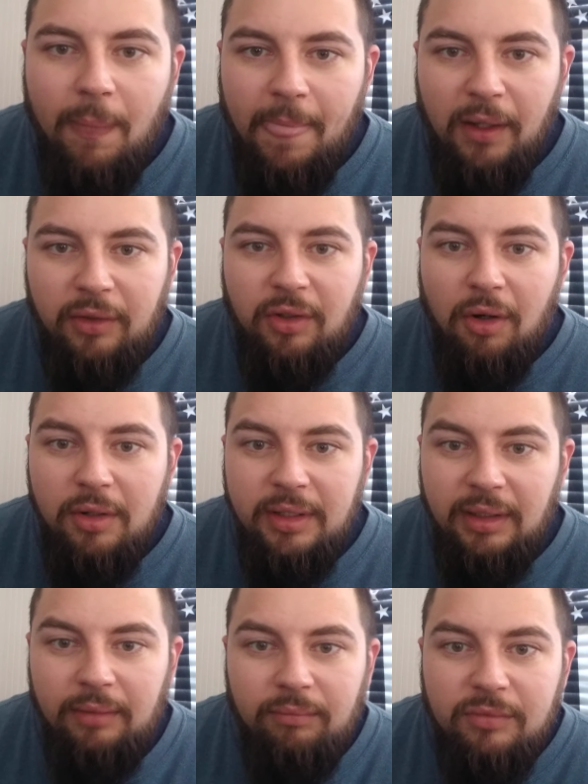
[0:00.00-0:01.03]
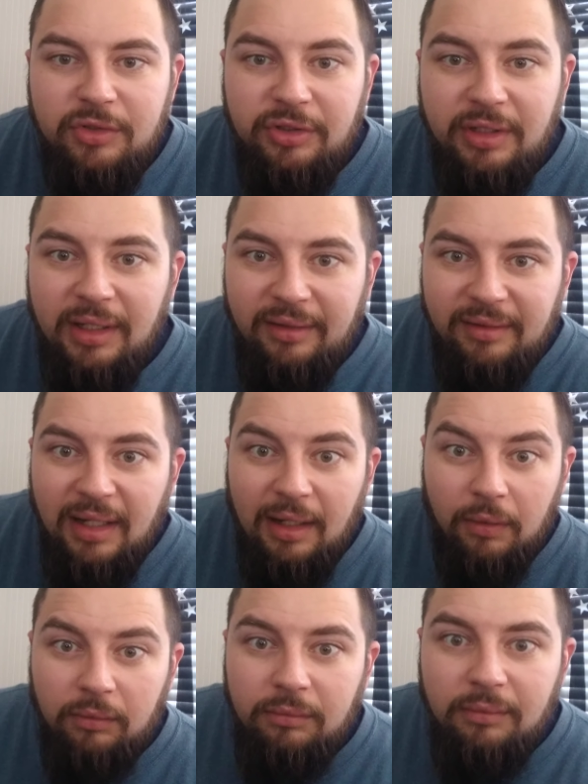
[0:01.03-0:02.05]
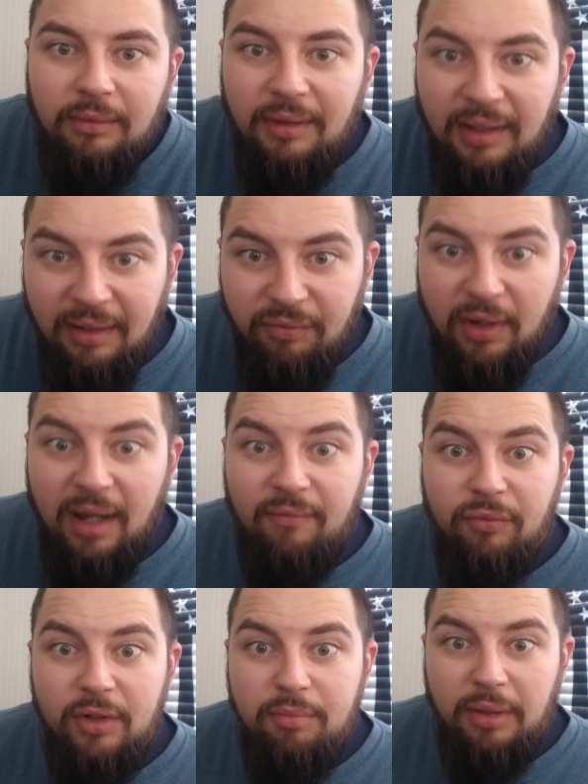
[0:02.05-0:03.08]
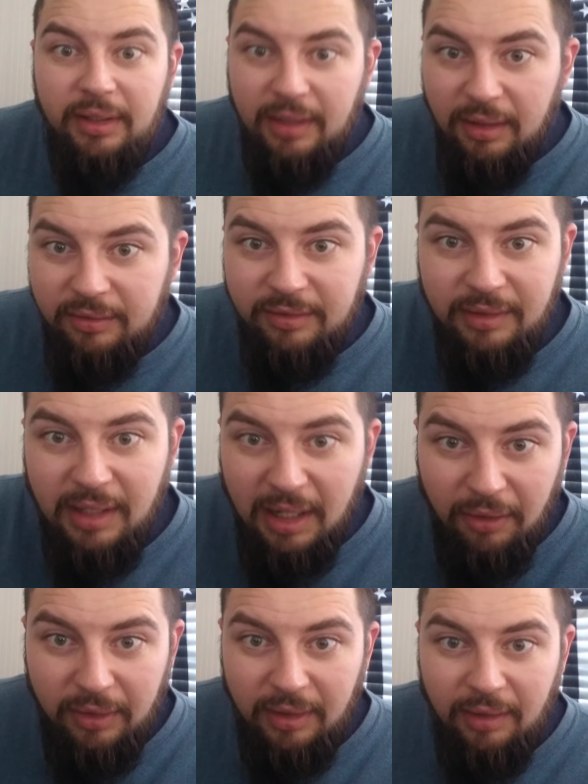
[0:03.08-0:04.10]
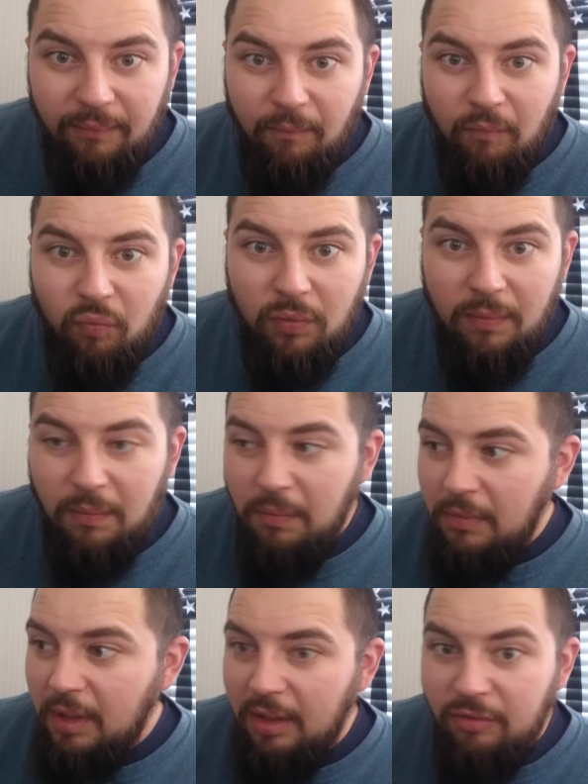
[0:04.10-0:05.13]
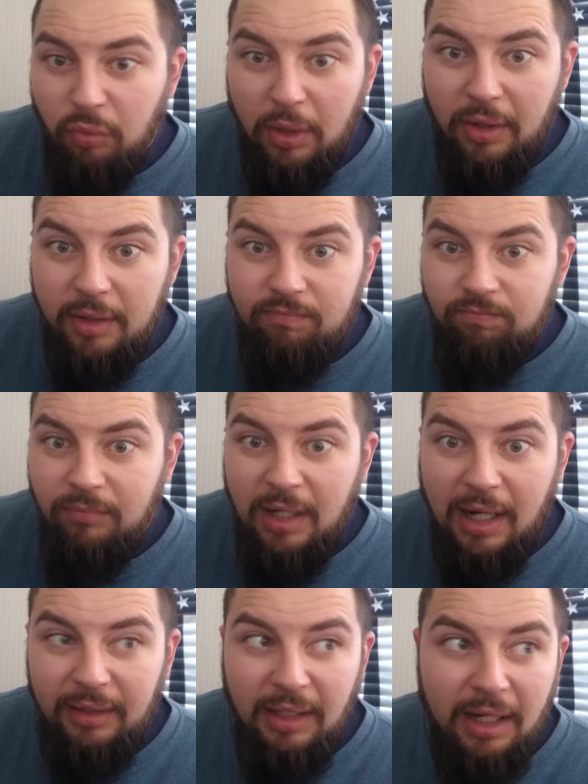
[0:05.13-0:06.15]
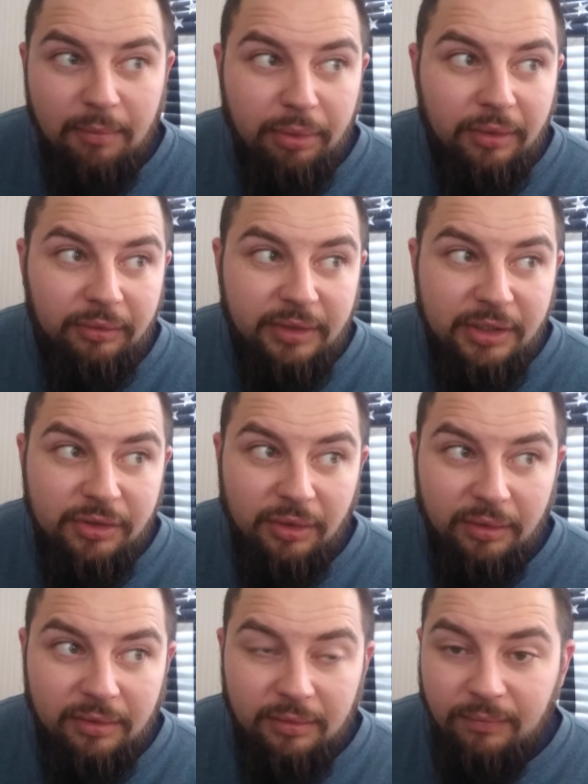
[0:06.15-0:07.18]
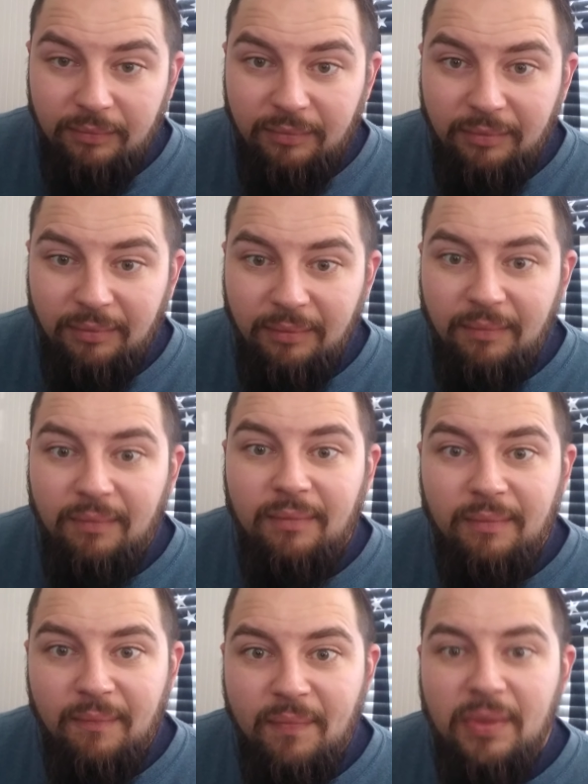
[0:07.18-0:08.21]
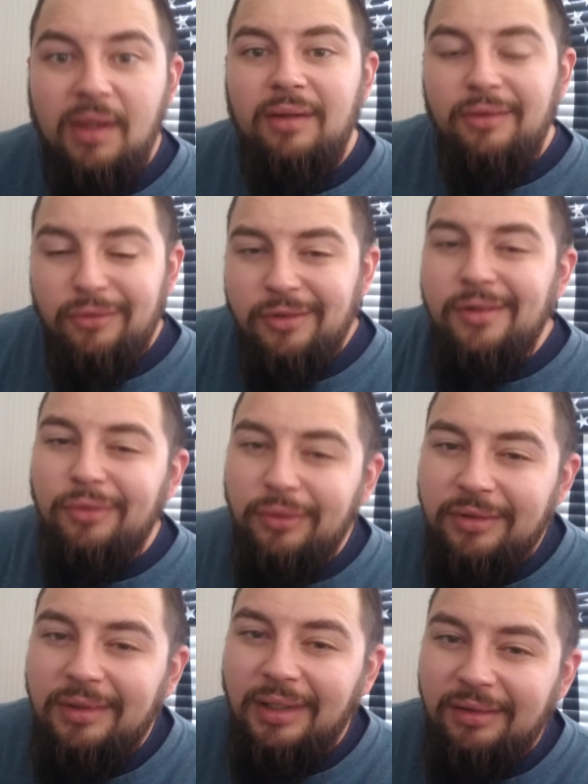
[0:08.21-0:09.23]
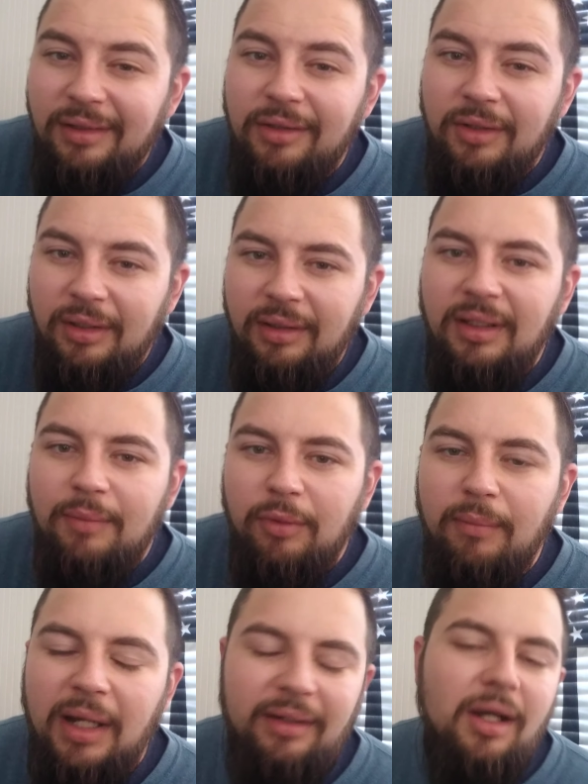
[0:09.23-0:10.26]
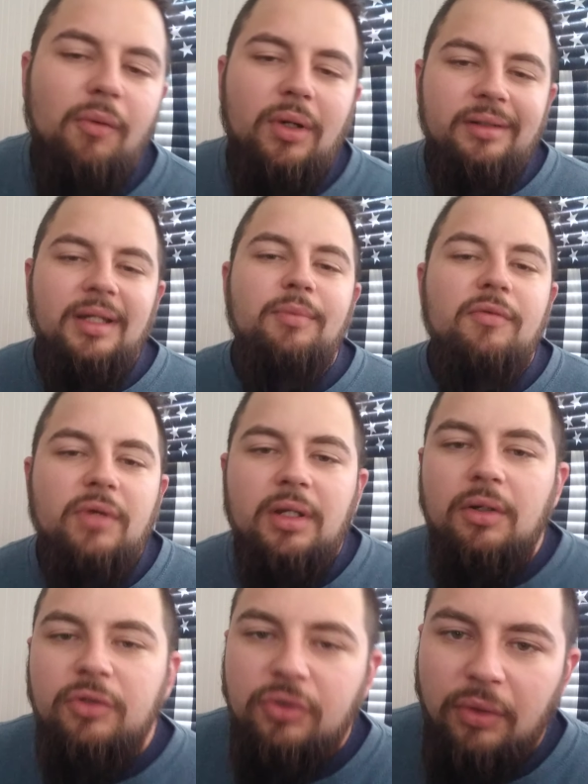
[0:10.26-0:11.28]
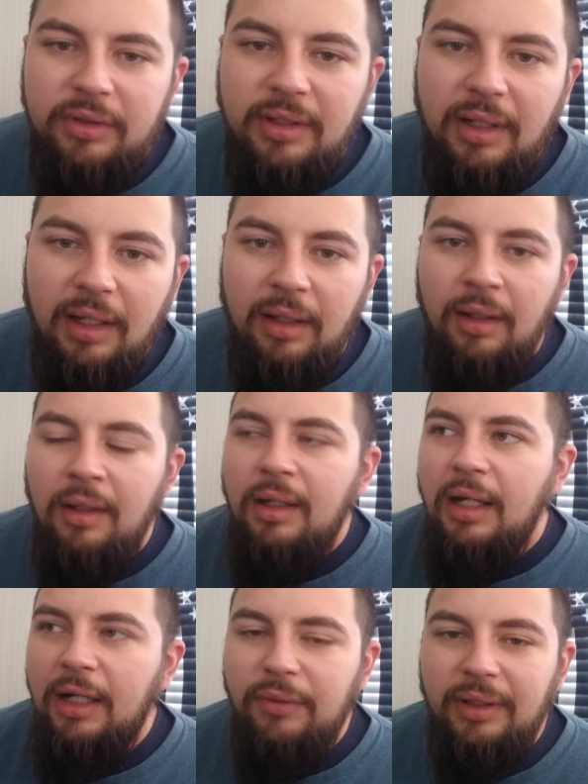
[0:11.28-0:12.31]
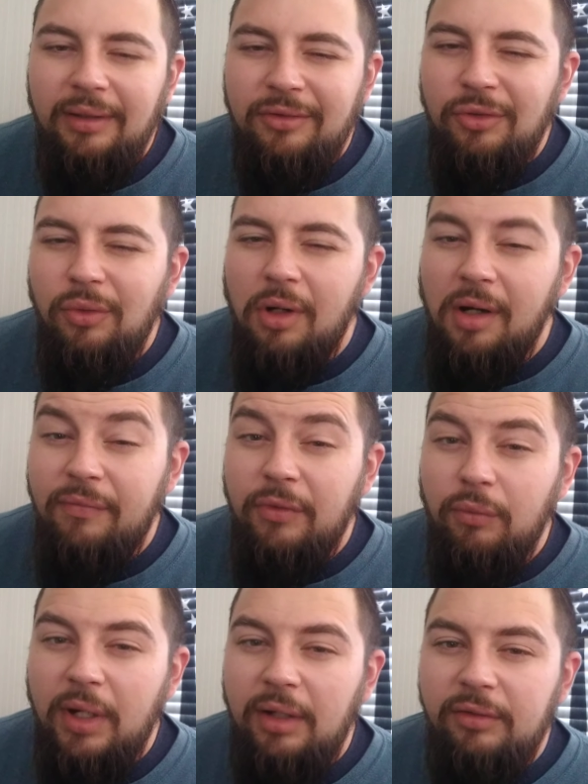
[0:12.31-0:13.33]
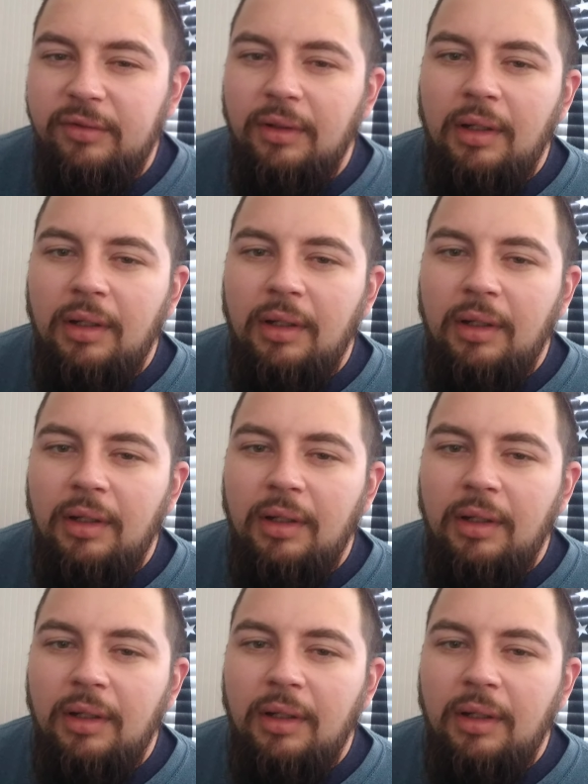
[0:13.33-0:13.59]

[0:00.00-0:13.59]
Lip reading: A cardigan sticks out if everybody else in the area is wearing 9-line apparel t-shirts. Those are the sorts of things that you need to keep in mind. Now, I wanted to keep the video short today. I don't want to get too off the rails.